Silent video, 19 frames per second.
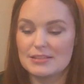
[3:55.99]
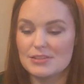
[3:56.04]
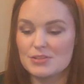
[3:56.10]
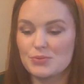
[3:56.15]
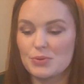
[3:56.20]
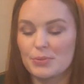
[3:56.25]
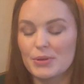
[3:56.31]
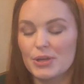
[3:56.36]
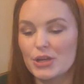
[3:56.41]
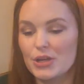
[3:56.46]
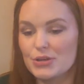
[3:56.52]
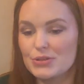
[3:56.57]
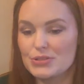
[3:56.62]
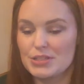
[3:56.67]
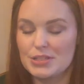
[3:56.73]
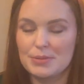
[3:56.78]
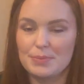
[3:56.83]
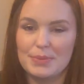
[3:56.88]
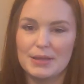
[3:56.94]
This woman
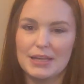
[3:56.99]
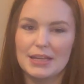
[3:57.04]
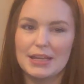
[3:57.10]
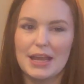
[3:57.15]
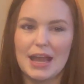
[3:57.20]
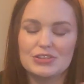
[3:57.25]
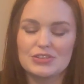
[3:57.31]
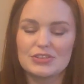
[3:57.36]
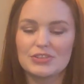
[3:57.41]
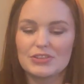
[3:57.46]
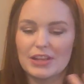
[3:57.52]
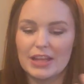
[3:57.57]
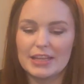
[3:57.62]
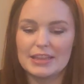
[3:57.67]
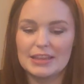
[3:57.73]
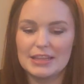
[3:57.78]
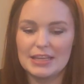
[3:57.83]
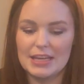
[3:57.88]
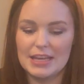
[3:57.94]
goes to be
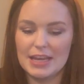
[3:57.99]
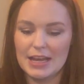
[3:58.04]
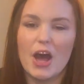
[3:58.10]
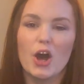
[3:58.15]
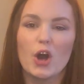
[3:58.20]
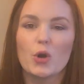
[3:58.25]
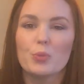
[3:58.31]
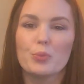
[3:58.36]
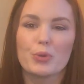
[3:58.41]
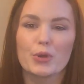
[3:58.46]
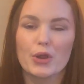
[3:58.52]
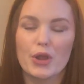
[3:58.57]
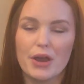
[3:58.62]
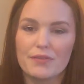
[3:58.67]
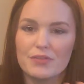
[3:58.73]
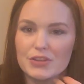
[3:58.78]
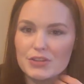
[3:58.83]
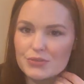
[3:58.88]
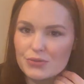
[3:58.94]
like the helper
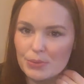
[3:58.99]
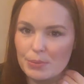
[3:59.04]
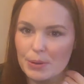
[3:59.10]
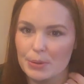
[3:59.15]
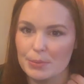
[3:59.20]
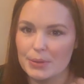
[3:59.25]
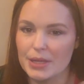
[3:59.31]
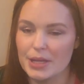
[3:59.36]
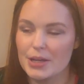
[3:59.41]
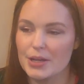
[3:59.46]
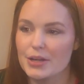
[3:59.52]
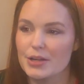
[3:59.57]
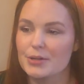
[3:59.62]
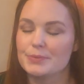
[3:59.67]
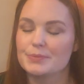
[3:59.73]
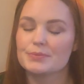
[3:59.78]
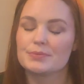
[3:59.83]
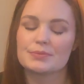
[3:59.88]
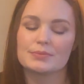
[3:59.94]
of this football
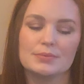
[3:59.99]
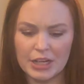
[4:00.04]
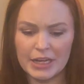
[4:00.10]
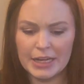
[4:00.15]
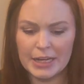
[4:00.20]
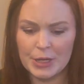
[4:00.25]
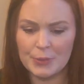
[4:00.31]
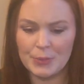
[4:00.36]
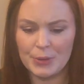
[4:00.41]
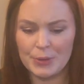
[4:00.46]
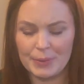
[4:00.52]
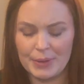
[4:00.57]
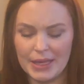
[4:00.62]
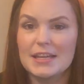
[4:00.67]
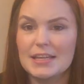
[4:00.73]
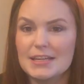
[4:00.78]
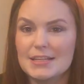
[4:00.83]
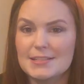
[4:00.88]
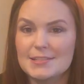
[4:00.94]
player, trying to help him.
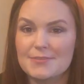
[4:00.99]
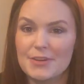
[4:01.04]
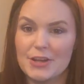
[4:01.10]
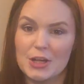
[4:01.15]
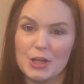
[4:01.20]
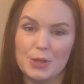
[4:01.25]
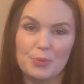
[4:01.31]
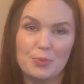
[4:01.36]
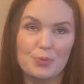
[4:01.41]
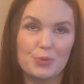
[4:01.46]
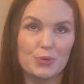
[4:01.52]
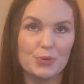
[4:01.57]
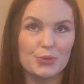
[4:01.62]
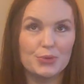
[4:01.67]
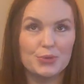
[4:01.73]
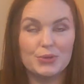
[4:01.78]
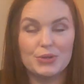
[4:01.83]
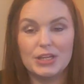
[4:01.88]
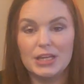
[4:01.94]
He's very
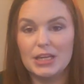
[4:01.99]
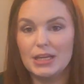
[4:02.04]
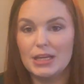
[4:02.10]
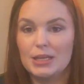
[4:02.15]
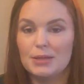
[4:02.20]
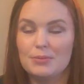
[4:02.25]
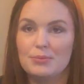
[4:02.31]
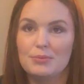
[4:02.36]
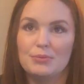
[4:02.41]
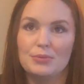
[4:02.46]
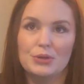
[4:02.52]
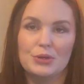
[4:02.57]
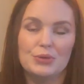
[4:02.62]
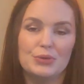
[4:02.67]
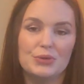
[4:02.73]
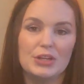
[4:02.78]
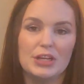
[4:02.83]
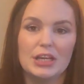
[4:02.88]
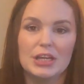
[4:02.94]
brooding and
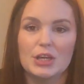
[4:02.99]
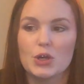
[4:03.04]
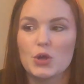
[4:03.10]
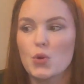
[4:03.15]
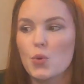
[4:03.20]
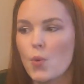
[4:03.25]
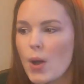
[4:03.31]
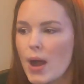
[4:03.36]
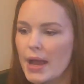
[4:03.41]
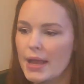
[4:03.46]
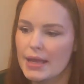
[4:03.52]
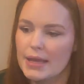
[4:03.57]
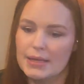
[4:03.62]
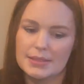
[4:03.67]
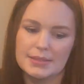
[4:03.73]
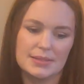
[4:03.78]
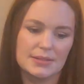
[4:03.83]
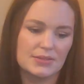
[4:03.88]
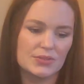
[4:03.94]
moody and
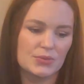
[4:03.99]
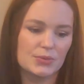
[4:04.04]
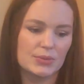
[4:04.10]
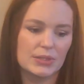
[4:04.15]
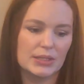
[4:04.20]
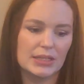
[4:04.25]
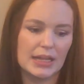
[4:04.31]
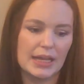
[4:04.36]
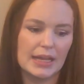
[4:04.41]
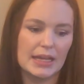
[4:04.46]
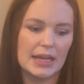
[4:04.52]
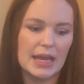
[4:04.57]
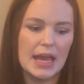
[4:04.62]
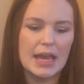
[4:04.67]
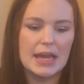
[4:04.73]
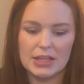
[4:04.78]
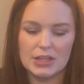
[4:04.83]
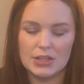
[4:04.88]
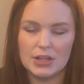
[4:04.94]
quiet and doesn't really
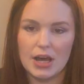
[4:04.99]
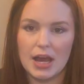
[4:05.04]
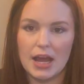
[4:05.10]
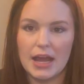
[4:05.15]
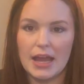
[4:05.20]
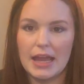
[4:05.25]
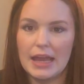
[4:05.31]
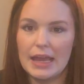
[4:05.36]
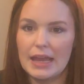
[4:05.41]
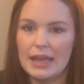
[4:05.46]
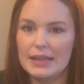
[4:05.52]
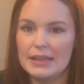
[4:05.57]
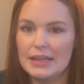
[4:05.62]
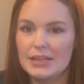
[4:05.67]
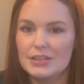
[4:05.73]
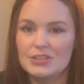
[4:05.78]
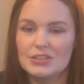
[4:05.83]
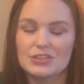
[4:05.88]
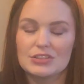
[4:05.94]
say a lot. And
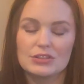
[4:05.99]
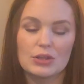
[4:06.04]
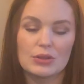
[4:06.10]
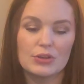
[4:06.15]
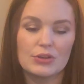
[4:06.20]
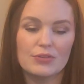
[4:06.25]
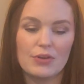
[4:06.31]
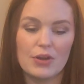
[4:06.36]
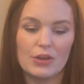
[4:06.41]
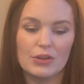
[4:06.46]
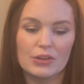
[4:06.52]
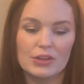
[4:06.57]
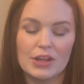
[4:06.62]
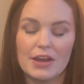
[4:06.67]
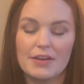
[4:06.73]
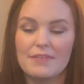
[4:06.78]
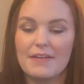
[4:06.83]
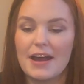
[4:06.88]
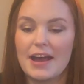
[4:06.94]
they just slowly fall in
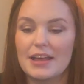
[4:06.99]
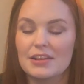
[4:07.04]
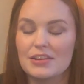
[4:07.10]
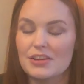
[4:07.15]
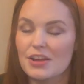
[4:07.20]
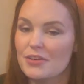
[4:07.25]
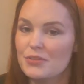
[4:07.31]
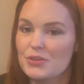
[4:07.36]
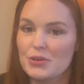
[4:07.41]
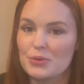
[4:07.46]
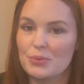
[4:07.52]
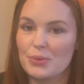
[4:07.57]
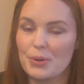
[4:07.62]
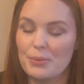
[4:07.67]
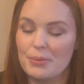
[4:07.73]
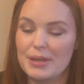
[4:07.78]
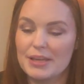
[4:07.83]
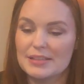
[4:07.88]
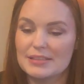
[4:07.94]
love. I loved the
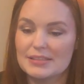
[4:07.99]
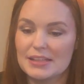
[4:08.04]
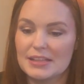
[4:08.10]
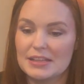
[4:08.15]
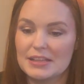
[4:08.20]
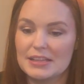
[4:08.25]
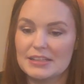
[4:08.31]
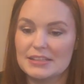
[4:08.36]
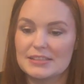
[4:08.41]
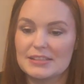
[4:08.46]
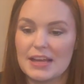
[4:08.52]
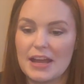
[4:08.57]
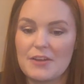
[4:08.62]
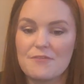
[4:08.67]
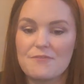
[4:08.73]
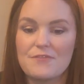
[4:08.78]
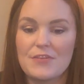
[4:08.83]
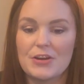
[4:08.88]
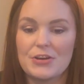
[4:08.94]
romance in this.
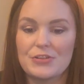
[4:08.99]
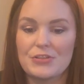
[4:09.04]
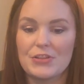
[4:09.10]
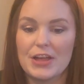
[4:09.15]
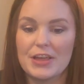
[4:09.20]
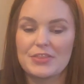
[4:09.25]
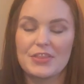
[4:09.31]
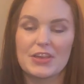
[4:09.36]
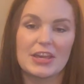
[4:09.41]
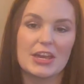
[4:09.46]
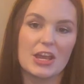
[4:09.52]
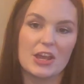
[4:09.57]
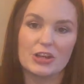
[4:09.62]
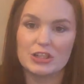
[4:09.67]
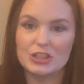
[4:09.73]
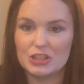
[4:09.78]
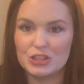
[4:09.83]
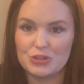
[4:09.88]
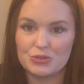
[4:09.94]
I felt like the
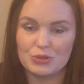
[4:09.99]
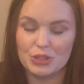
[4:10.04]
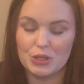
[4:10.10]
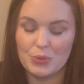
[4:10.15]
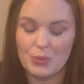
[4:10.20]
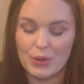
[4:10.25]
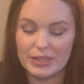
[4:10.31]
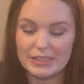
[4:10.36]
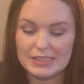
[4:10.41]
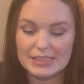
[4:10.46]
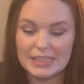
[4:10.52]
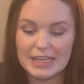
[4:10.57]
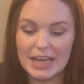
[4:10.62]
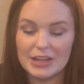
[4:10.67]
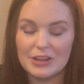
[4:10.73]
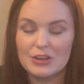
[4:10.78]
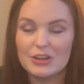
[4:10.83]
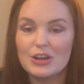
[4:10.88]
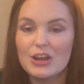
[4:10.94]
characters really went
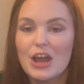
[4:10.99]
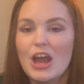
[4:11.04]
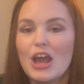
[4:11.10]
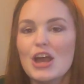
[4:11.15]
together.